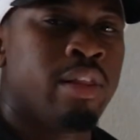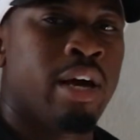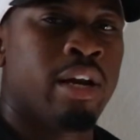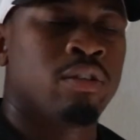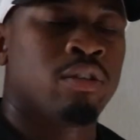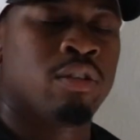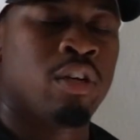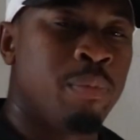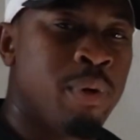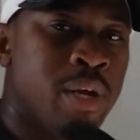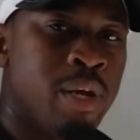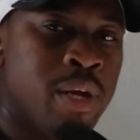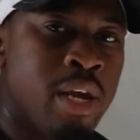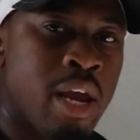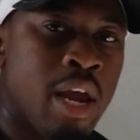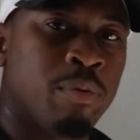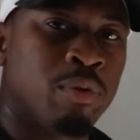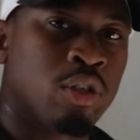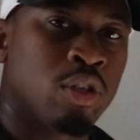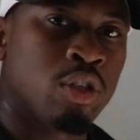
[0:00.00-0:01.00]
that is going to
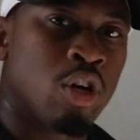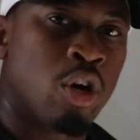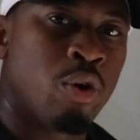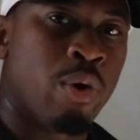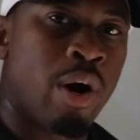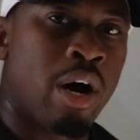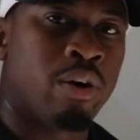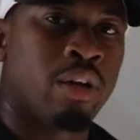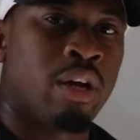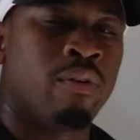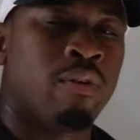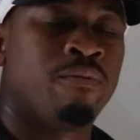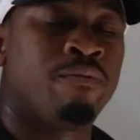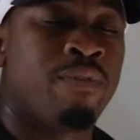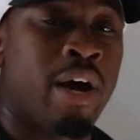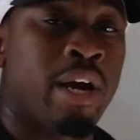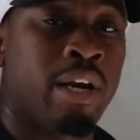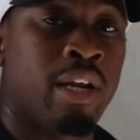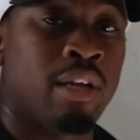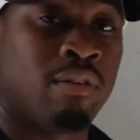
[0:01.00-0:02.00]
be able to go out
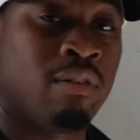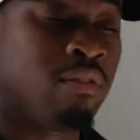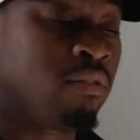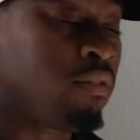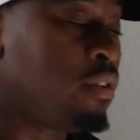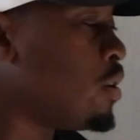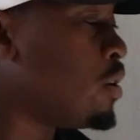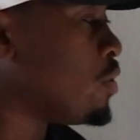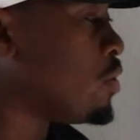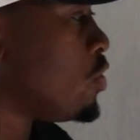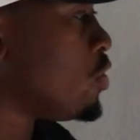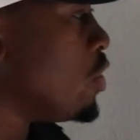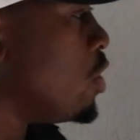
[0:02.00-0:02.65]
and finance this deal.